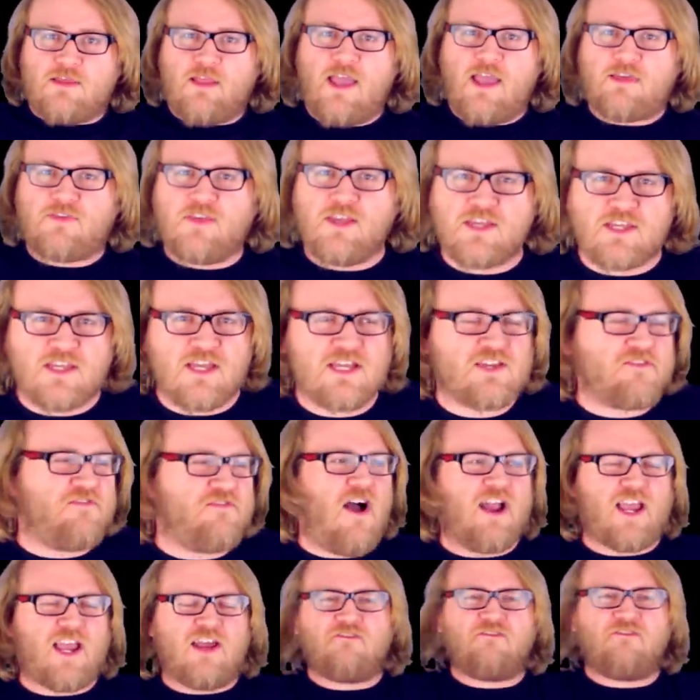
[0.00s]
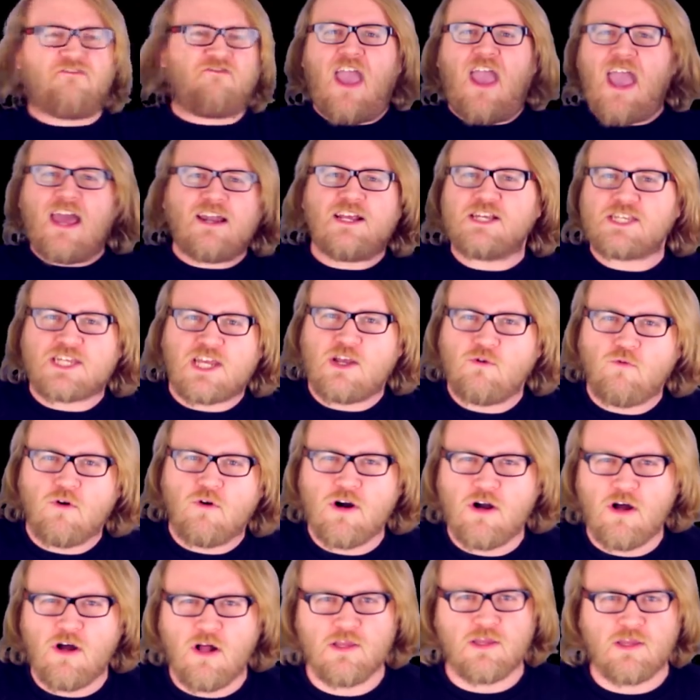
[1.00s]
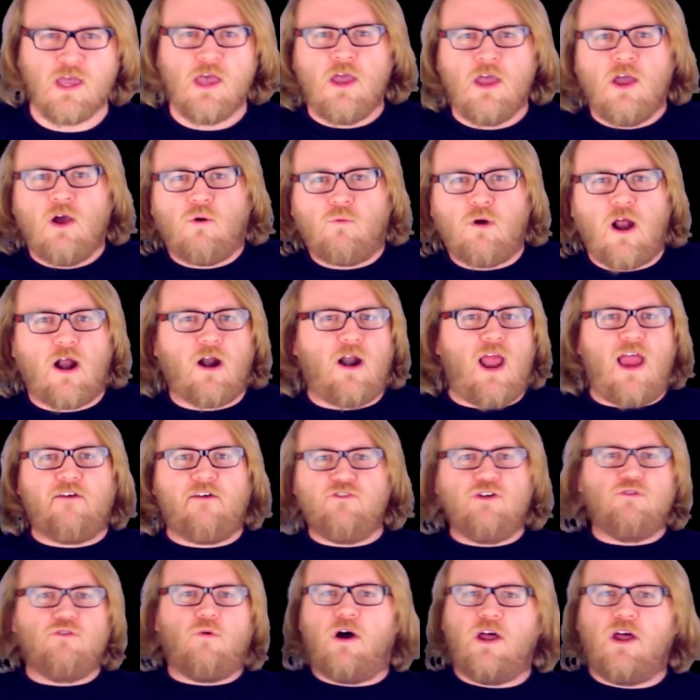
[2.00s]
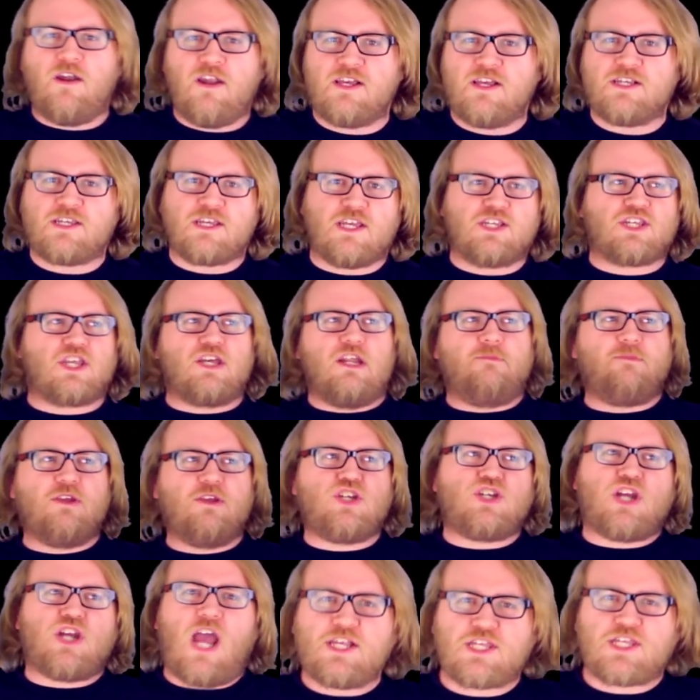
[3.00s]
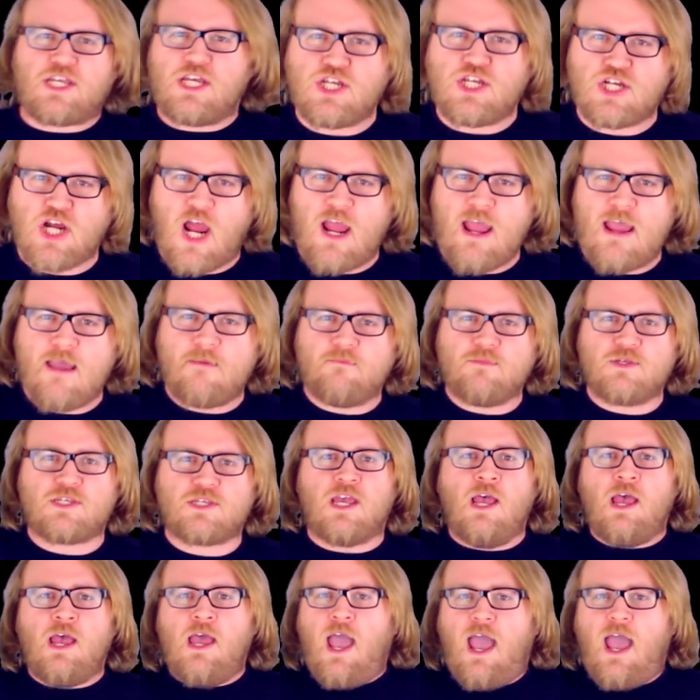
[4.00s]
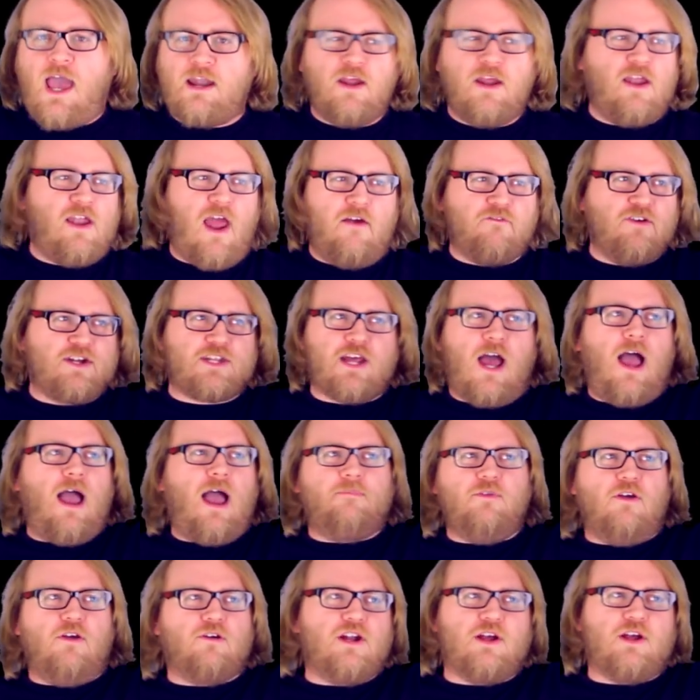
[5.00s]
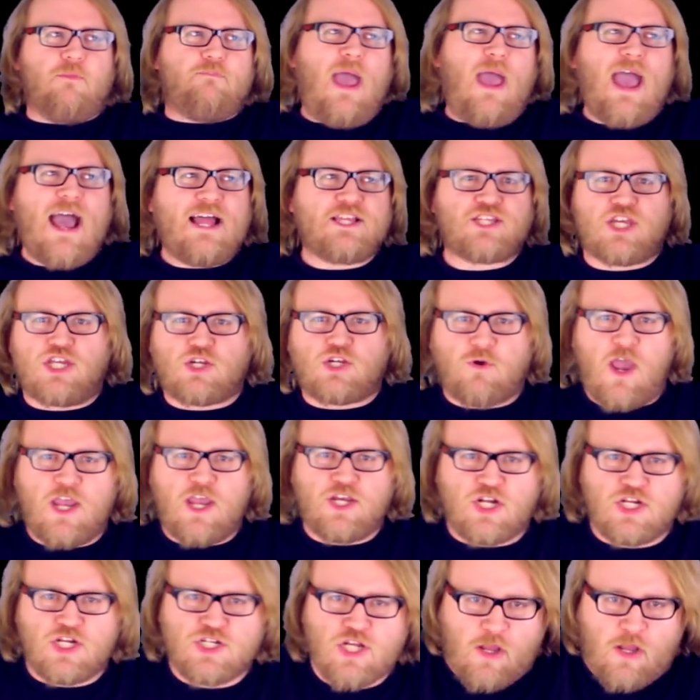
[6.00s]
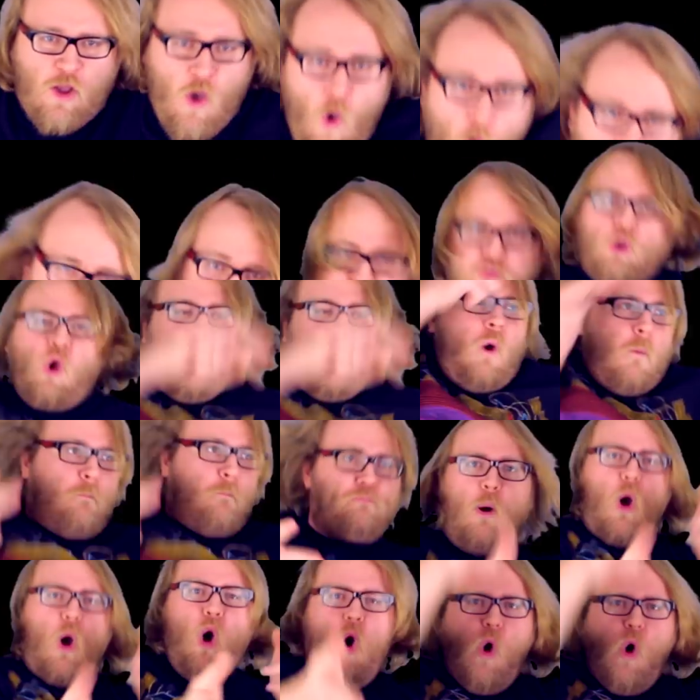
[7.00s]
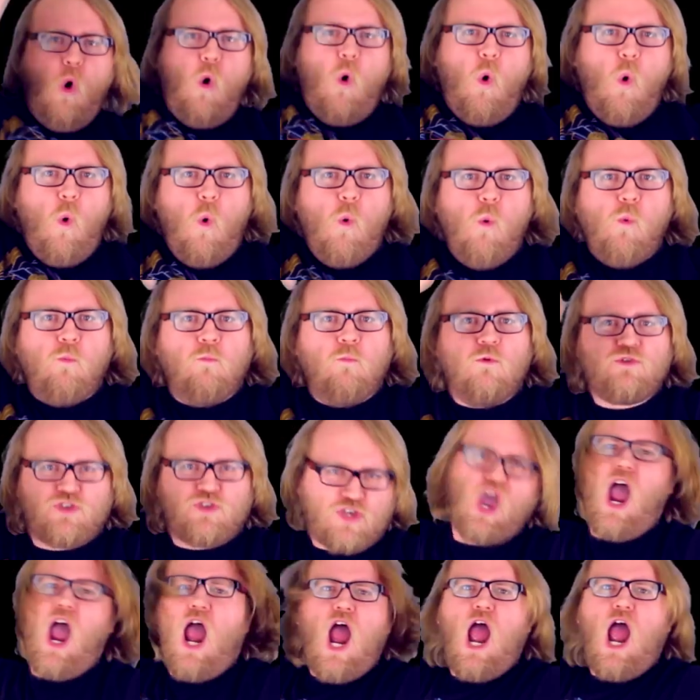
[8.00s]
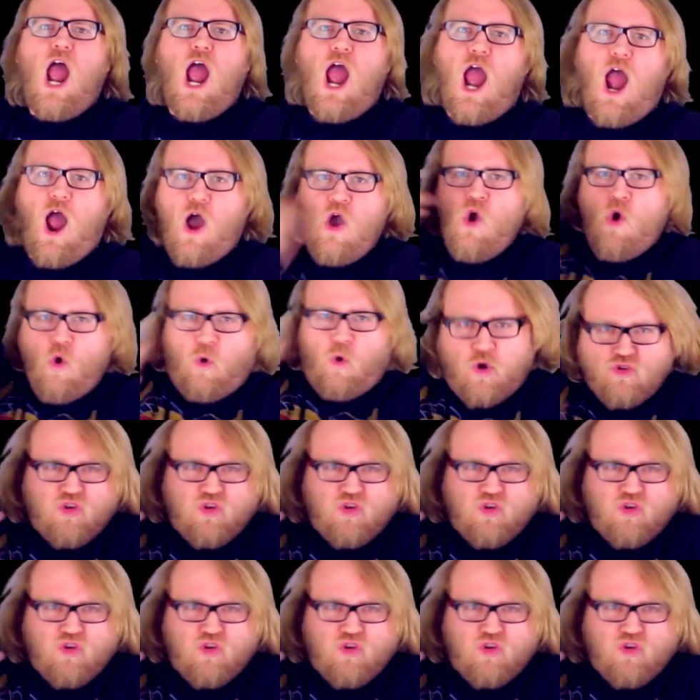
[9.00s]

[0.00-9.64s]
Like, this this fucking fantasy world where everyone is, is going to be Jesse James, and, and every time they're in a bad situation, it's like, boom! Yeah!